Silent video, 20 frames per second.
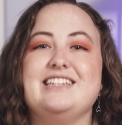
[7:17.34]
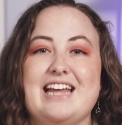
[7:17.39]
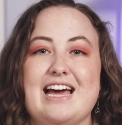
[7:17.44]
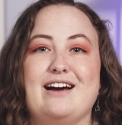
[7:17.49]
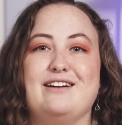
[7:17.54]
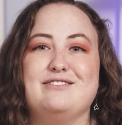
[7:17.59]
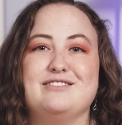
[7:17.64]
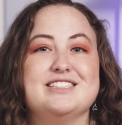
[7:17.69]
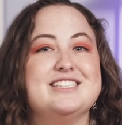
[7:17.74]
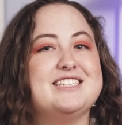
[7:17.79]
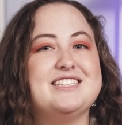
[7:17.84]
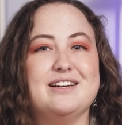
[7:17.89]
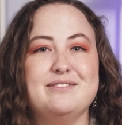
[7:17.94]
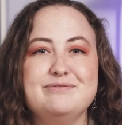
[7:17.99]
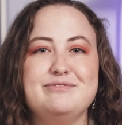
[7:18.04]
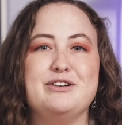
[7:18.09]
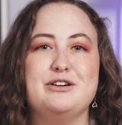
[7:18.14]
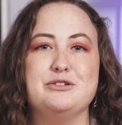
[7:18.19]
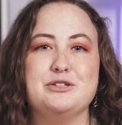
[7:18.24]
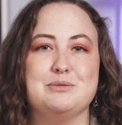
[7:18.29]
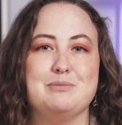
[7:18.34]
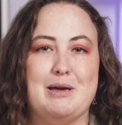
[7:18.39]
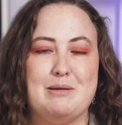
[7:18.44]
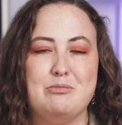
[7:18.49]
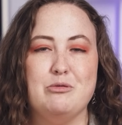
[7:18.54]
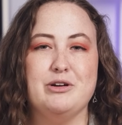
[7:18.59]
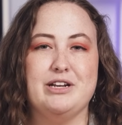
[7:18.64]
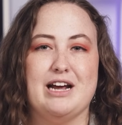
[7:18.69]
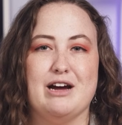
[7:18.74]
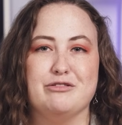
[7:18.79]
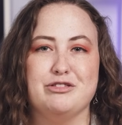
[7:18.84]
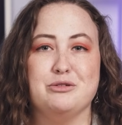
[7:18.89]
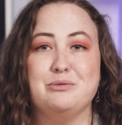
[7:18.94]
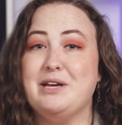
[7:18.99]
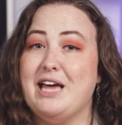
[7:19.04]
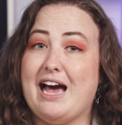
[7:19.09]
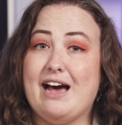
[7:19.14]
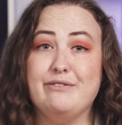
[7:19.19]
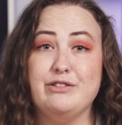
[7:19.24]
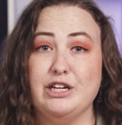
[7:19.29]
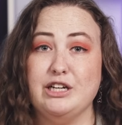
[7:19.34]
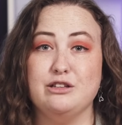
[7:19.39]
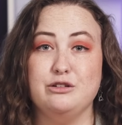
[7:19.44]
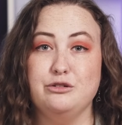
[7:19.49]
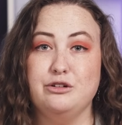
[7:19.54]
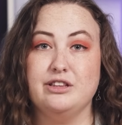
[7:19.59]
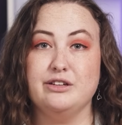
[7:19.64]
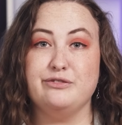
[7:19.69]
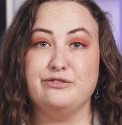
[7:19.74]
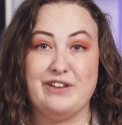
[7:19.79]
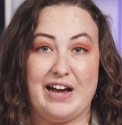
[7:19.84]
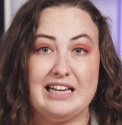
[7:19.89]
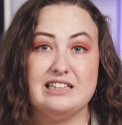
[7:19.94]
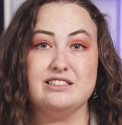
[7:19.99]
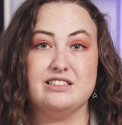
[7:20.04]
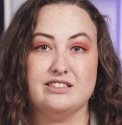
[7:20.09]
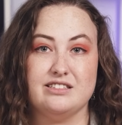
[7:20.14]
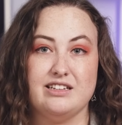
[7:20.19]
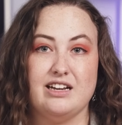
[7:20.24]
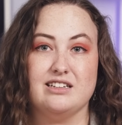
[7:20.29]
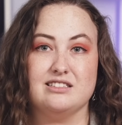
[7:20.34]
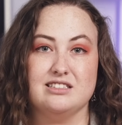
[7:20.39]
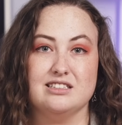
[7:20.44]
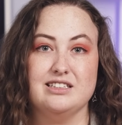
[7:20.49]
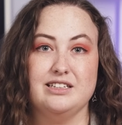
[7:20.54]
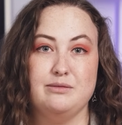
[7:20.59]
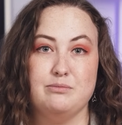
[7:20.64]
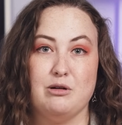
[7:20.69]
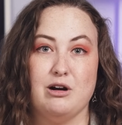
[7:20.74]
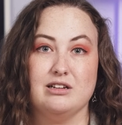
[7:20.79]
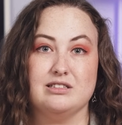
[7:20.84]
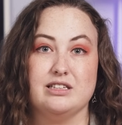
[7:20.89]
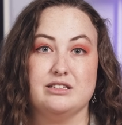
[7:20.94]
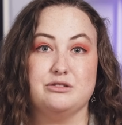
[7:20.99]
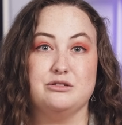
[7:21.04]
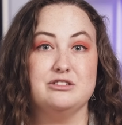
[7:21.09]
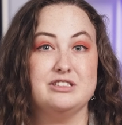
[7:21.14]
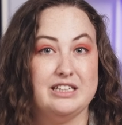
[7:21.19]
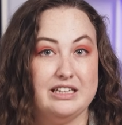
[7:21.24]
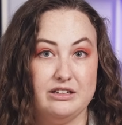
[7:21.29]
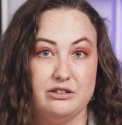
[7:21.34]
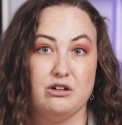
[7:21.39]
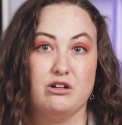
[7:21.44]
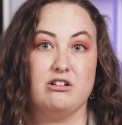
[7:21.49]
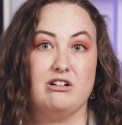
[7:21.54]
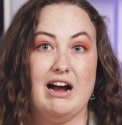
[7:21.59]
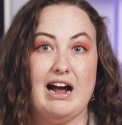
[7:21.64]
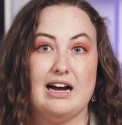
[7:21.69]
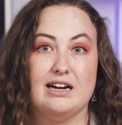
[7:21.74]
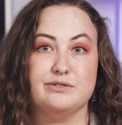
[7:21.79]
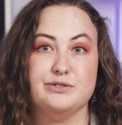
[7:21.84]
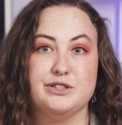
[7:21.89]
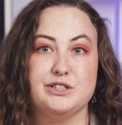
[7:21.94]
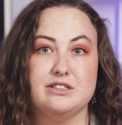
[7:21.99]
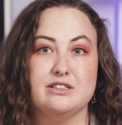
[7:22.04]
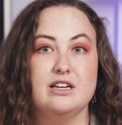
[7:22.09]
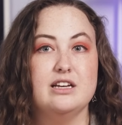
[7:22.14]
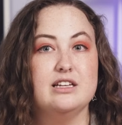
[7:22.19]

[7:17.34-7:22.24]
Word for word: Now, some folks may point out that we haven't included the fastest X Elite processors in our graphs.